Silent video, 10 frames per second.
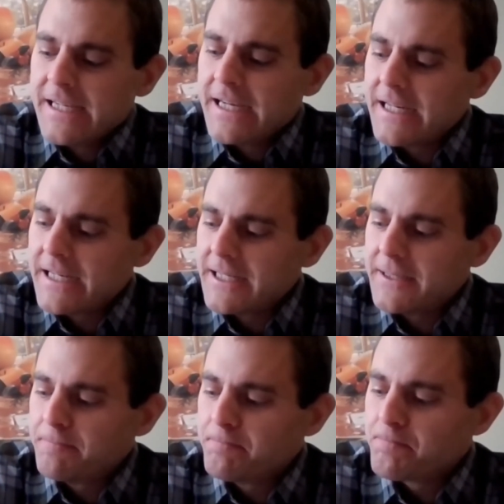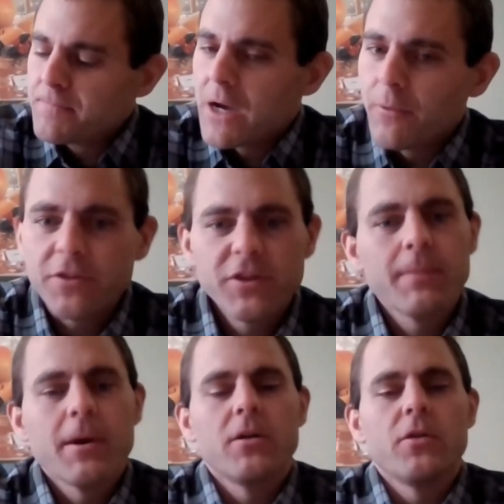I want to think
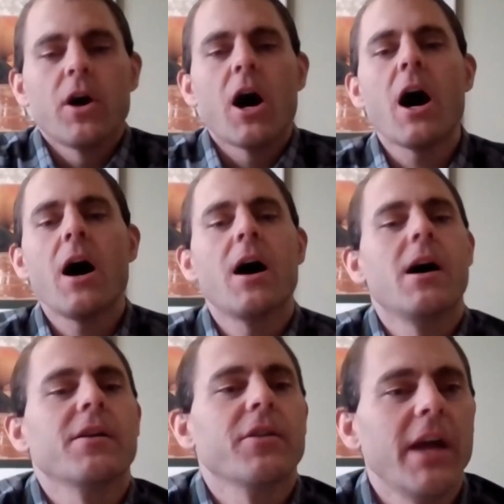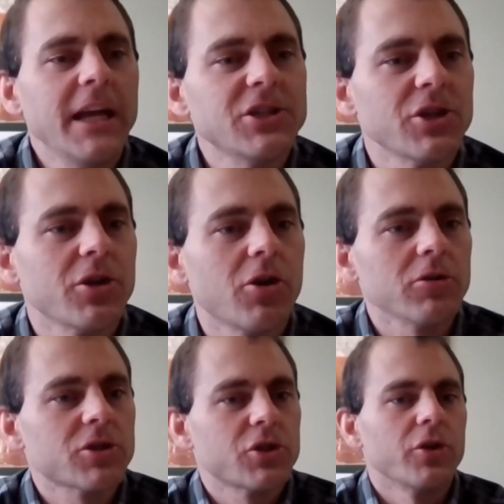about the ancient
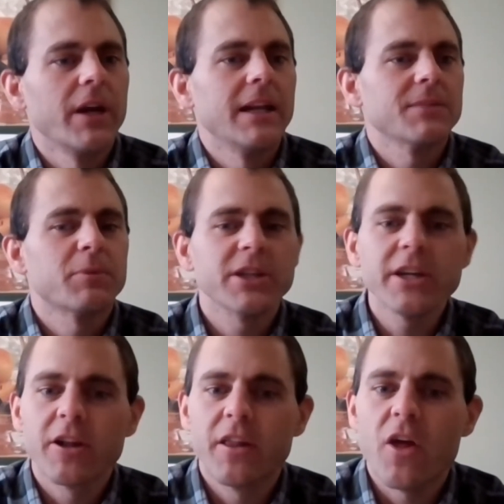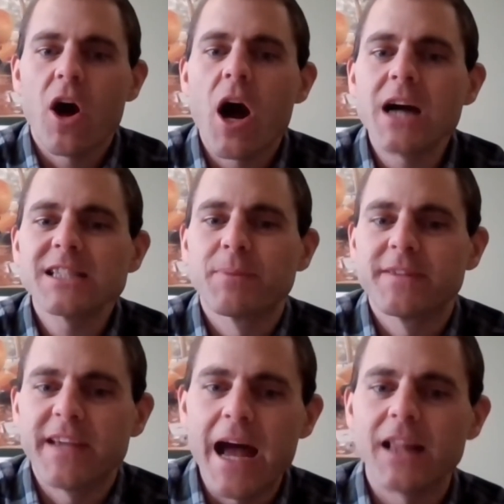culture, and particularly the
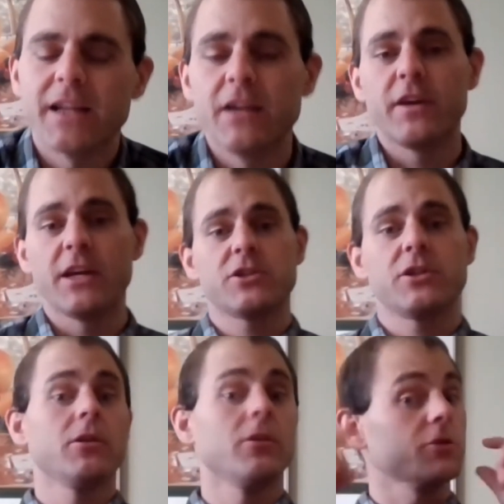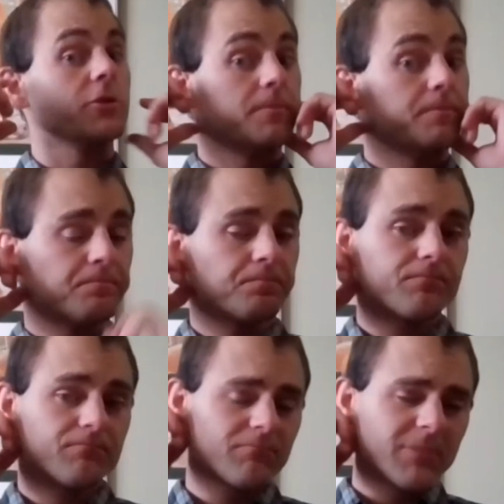hospitality of ancient culture.
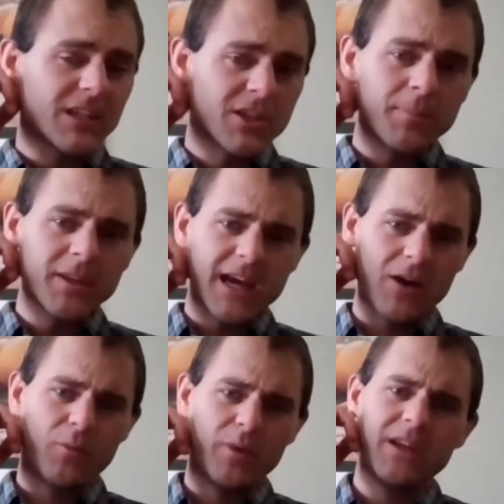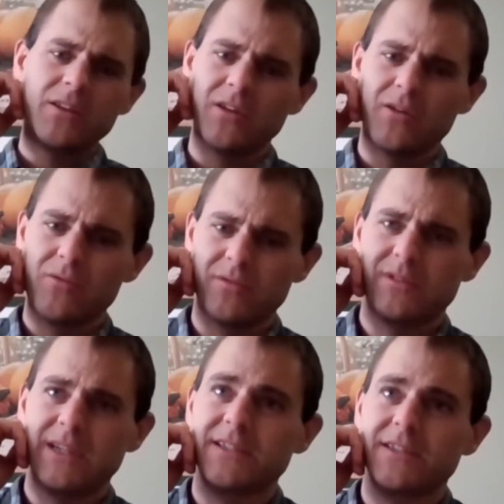Something that we don't
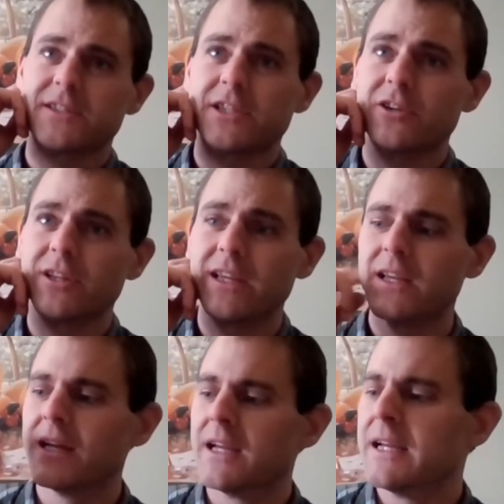necessarily